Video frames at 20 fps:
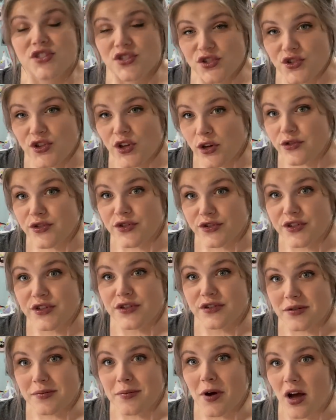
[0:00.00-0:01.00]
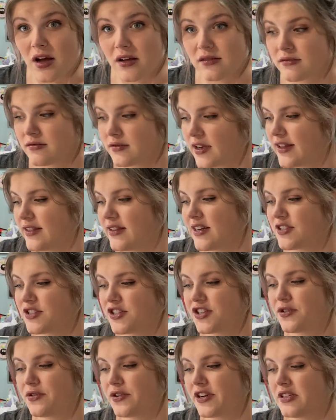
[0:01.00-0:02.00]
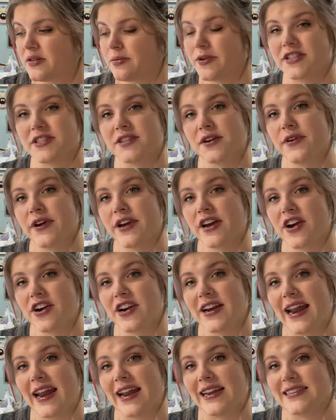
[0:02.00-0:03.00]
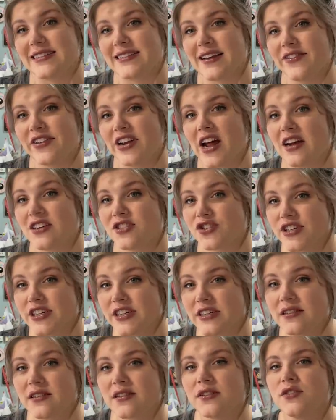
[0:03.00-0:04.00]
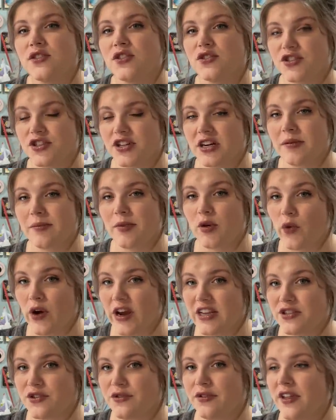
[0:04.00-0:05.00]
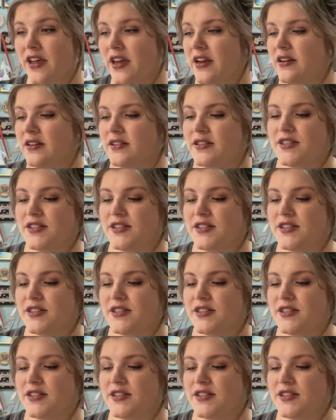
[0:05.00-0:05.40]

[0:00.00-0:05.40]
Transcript: Those are too small. Unless you're going to be sewing on an 8700, those are gonna be way too thin.